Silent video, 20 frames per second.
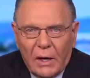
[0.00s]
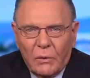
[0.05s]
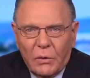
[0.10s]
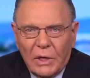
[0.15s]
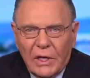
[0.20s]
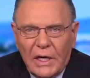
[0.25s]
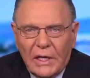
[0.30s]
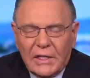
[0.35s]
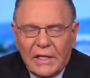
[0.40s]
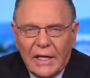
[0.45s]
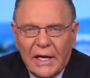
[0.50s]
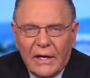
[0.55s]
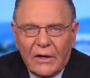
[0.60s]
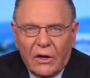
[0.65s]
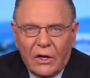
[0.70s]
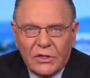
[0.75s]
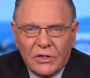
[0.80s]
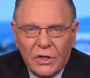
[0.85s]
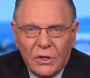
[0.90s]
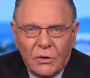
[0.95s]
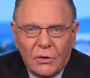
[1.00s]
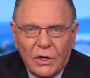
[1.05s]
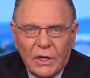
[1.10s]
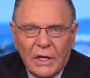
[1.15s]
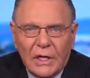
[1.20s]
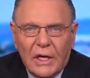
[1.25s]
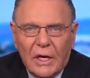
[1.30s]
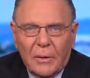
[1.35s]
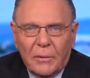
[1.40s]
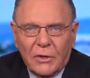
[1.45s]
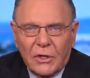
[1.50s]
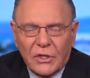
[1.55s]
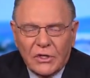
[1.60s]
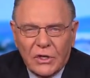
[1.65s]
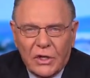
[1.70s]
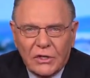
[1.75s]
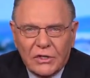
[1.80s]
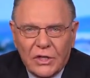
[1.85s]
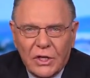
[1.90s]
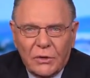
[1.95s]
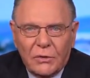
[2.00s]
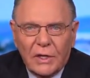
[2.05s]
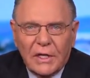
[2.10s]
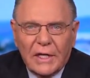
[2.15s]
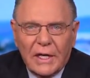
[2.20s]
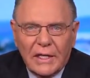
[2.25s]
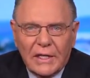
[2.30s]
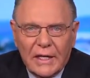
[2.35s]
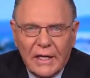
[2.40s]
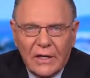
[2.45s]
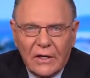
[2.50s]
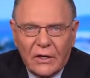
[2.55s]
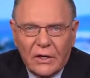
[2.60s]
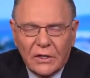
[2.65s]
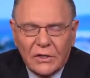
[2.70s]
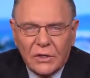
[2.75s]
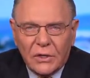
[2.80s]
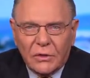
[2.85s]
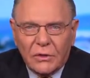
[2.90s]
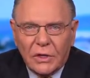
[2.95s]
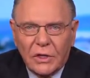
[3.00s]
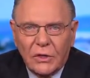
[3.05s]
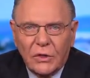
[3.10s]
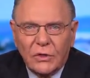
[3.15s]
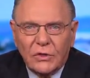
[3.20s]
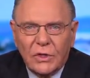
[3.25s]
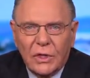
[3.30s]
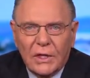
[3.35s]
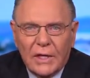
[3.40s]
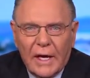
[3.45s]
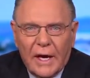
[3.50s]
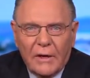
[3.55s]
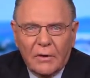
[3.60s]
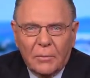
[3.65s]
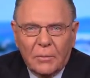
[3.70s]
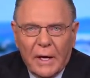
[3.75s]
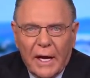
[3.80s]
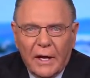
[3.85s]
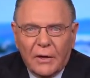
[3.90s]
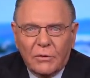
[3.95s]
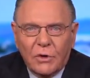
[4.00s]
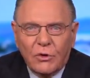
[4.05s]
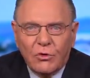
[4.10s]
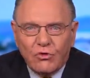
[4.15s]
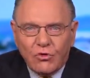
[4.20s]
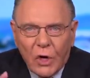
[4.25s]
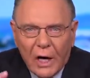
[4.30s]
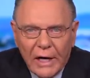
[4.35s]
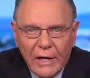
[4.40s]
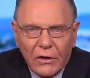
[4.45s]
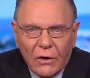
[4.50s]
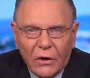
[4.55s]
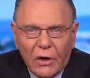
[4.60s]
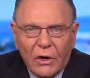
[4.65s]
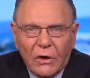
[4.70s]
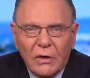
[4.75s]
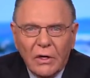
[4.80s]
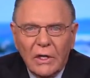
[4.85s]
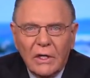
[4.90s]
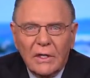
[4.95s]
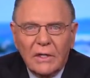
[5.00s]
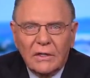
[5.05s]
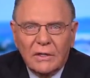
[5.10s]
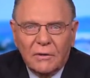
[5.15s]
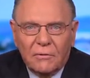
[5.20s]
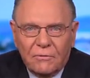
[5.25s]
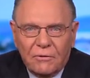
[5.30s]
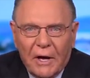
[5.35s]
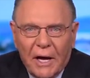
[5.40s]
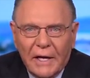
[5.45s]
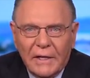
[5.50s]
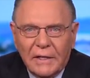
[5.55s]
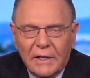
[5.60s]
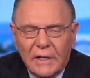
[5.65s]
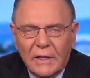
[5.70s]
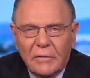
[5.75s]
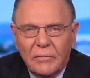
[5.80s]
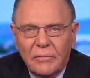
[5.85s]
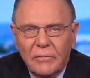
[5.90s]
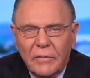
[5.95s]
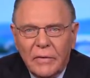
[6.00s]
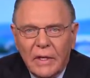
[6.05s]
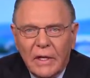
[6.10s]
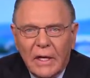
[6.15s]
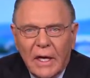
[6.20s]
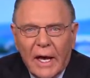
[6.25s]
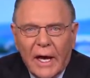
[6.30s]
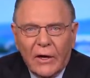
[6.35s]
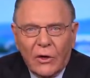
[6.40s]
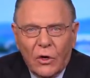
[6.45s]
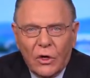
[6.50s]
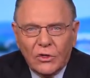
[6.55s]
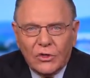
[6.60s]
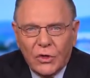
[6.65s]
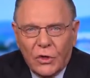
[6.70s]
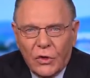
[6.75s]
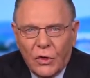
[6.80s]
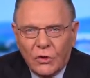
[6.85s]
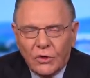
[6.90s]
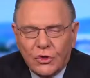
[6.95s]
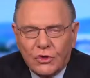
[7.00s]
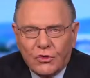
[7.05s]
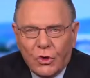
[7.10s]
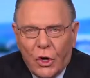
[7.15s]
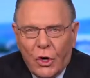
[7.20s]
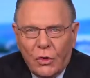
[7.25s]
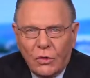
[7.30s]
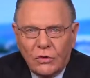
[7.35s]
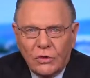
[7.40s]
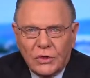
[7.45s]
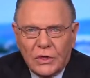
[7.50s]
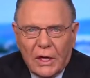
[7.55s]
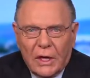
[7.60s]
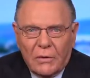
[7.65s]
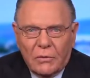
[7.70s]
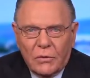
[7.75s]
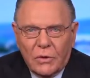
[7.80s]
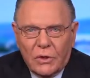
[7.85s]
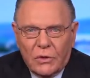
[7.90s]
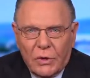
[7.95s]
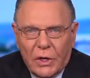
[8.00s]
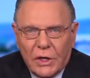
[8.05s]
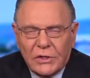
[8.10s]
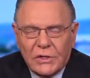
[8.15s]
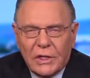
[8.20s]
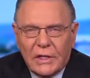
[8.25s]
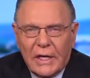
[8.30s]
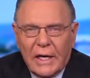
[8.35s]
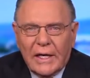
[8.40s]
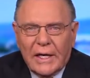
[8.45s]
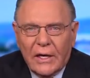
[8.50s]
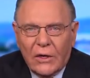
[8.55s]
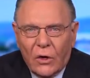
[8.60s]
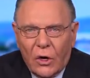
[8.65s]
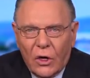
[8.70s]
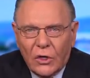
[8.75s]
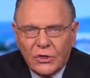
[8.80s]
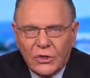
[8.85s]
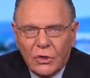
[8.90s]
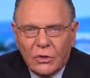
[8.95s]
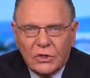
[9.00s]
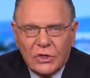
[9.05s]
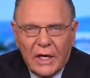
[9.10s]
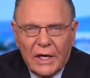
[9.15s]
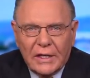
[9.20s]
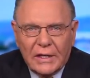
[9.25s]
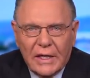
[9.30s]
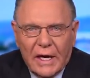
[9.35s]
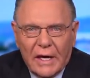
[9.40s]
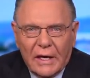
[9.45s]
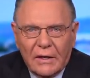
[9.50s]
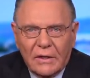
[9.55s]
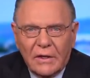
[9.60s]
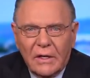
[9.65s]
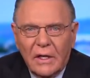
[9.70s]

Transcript: we need to get artillery in there because artillery can kill artillery using counter battery radar to find it. Mm. And also those drones that we're requesting, they can also take down